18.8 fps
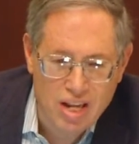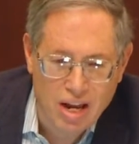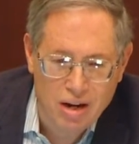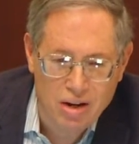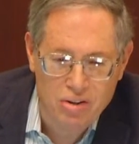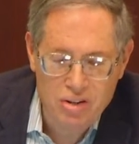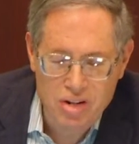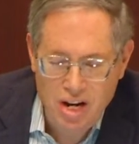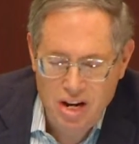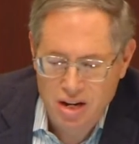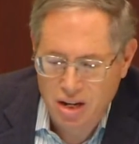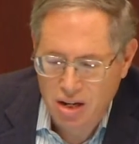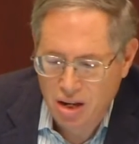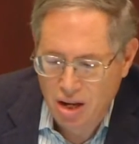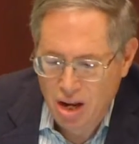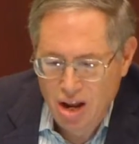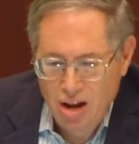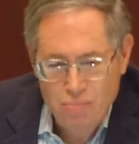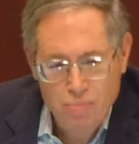that are
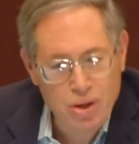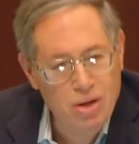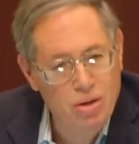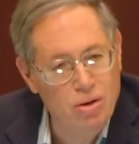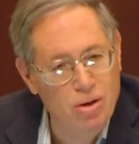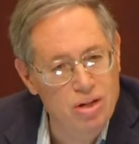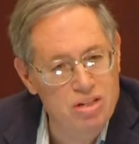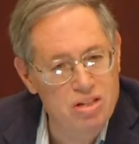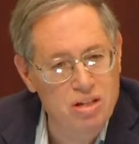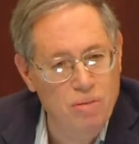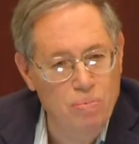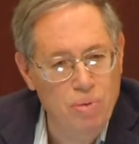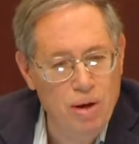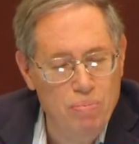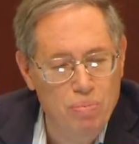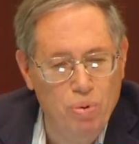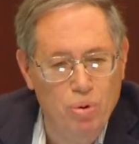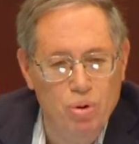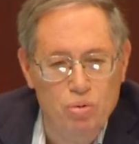needed because the
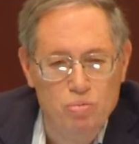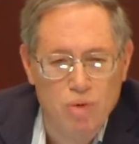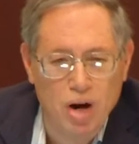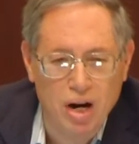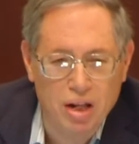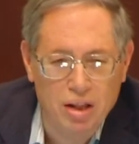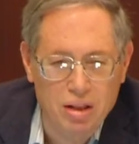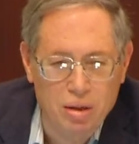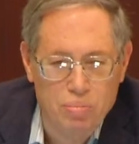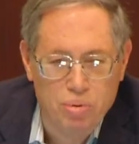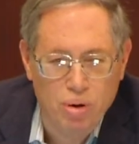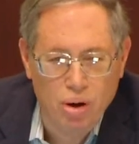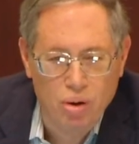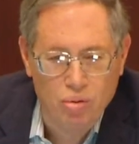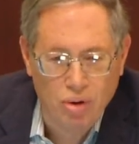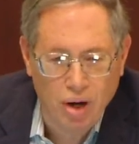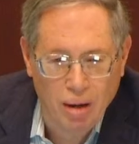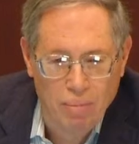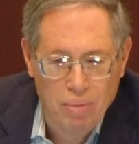people who are running the
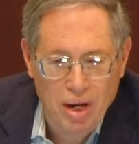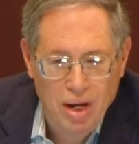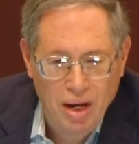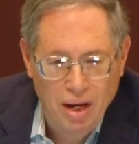program,